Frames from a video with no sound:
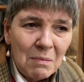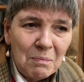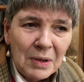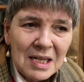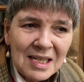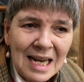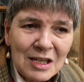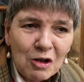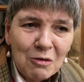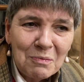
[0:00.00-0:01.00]
But it's
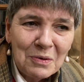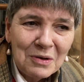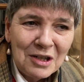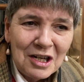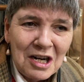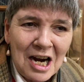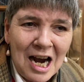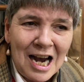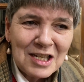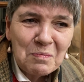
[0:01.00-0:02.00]
set up
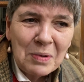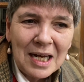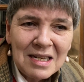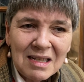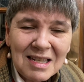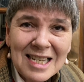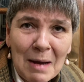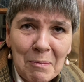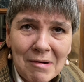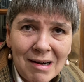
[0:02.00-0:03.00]
as a place that's
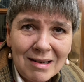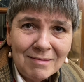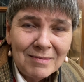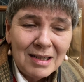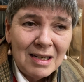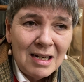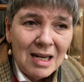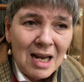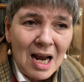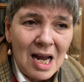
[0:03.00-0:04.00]
separate.
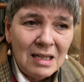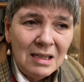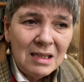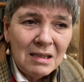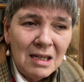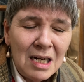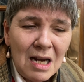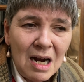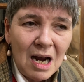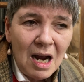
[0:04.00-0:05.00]
And
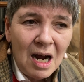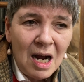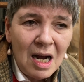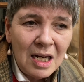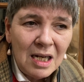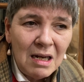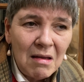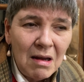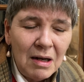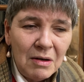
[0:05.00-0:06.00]
I
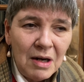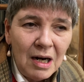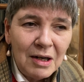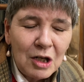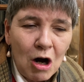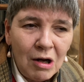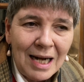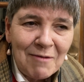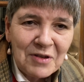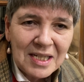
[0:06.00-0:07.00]
can't
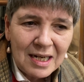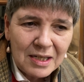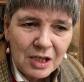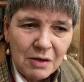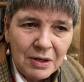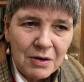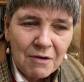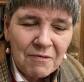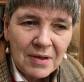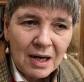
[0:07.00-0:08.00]
emphasise to you
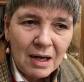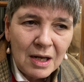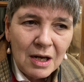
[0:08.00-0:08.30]
enough that